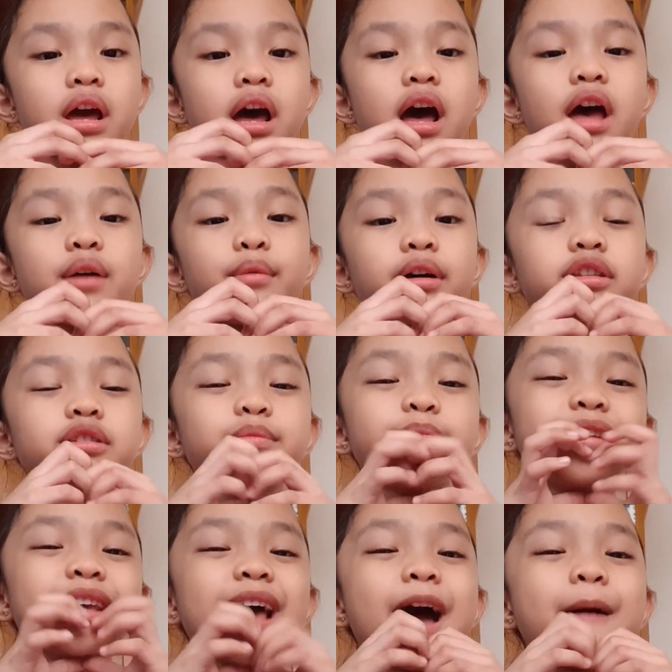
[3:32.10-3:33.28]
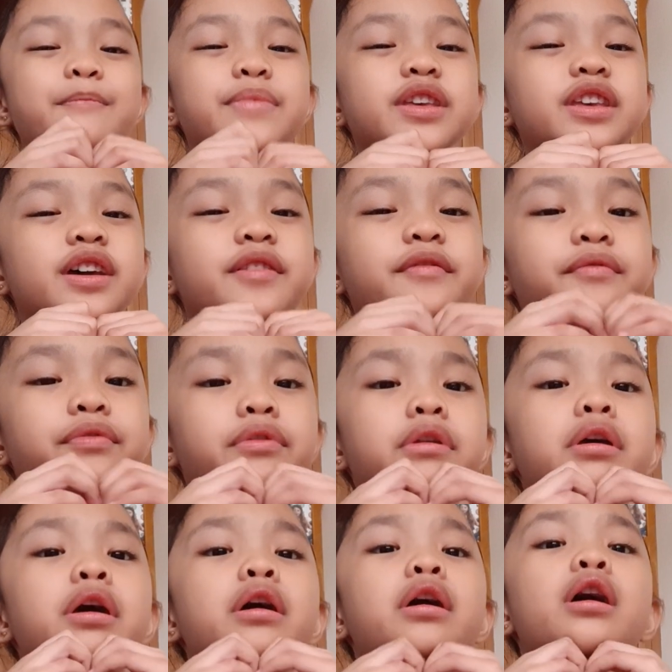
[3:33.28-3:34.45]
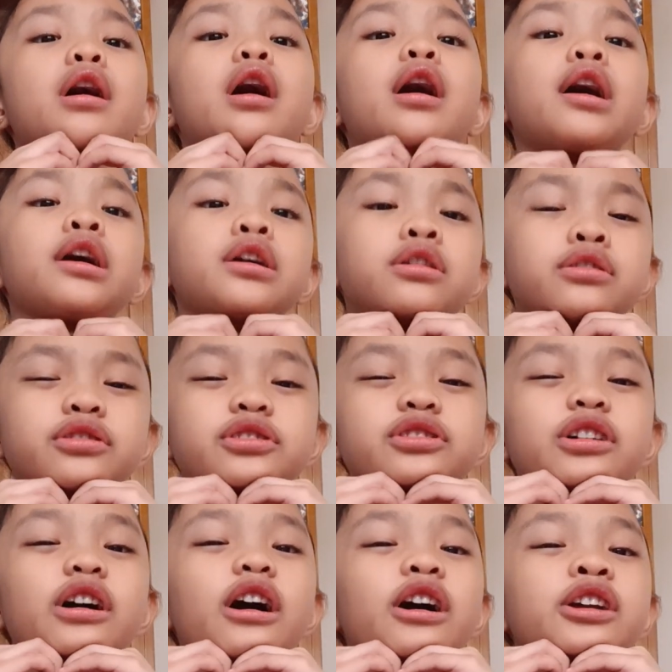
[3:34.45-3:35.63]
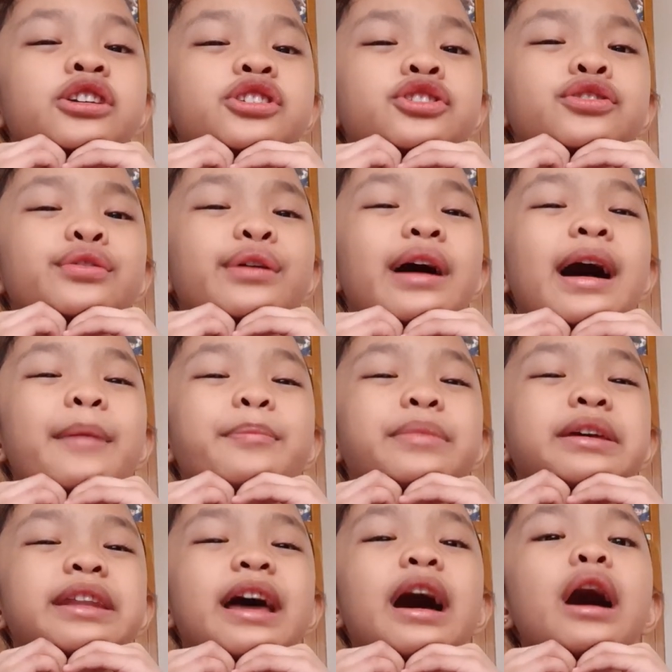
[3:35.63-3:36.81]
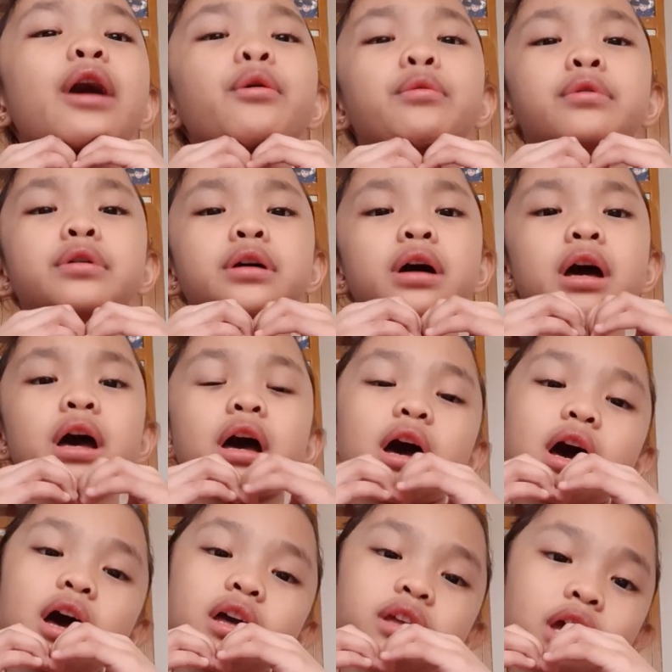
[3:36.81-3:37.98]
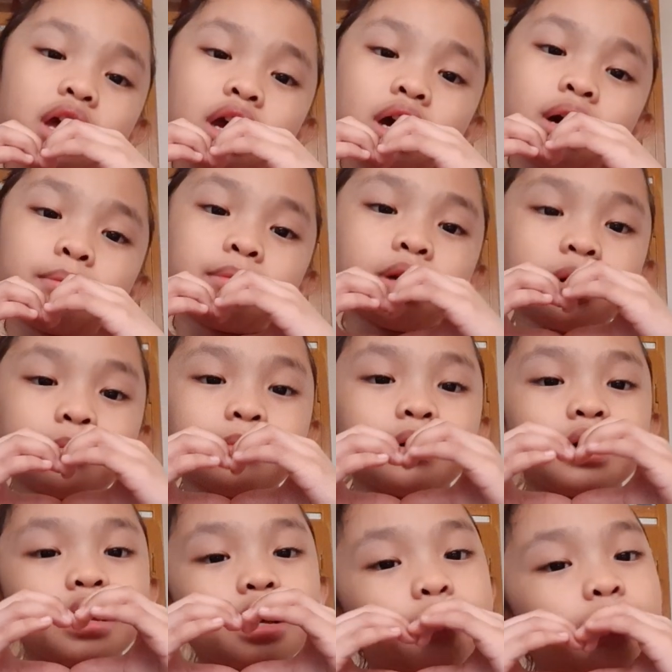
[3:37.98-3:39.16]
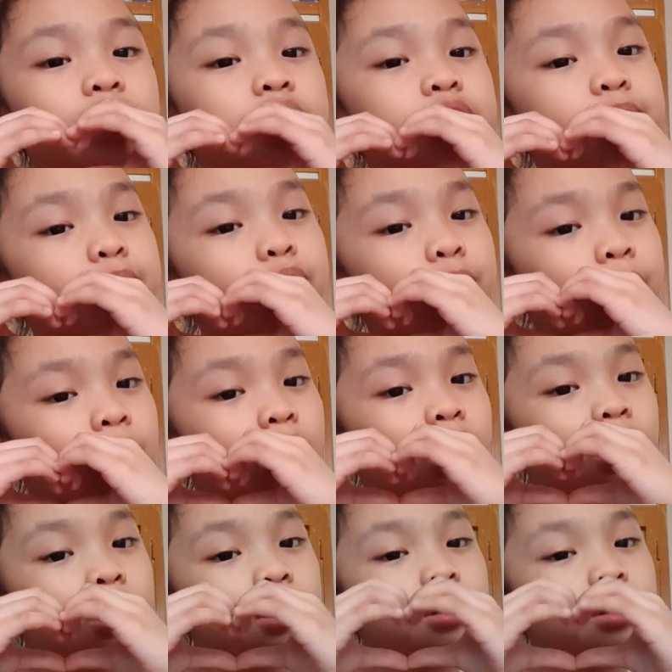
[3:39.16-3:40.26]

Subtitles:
I want to be happy. Aren't you happy now? I am, but I want more.